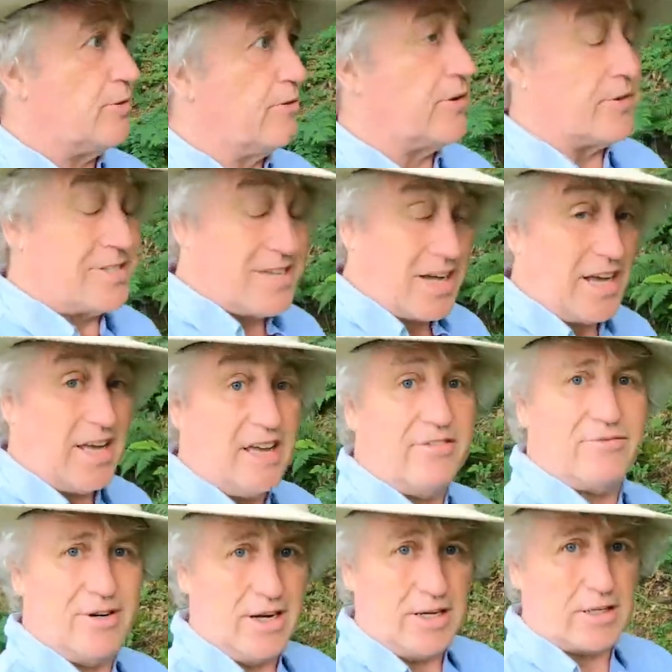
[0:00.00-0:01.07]
We've got
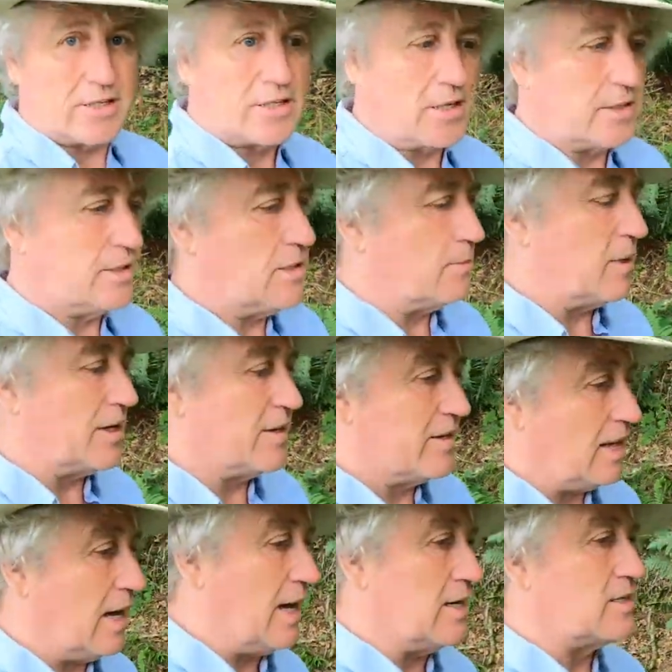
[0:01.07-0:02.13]
Dave, really excited about
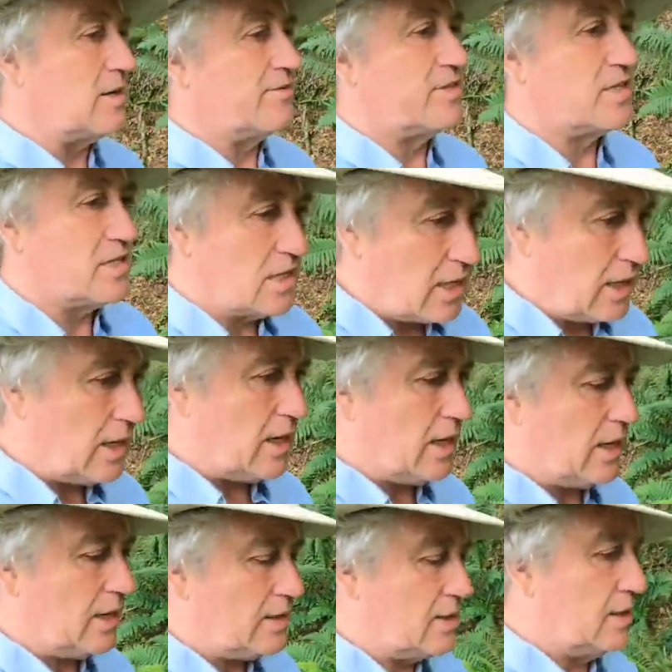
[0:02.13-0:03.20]
that, as I've
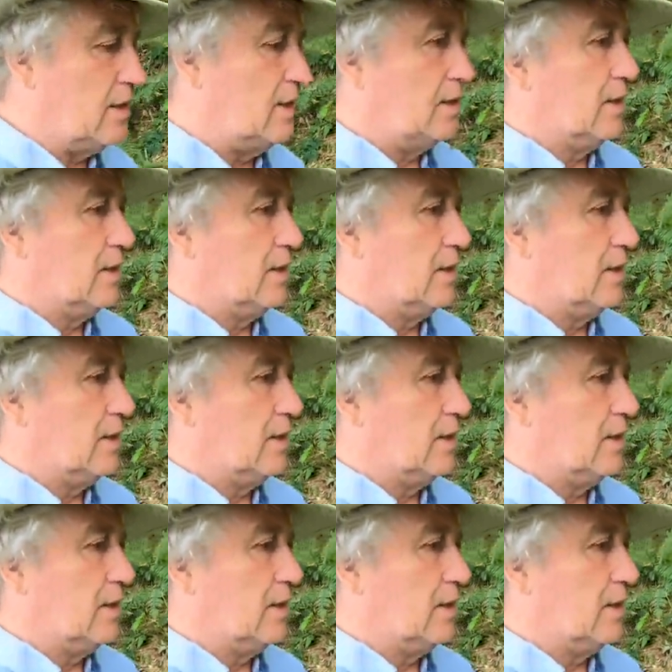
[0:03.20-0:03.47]
said.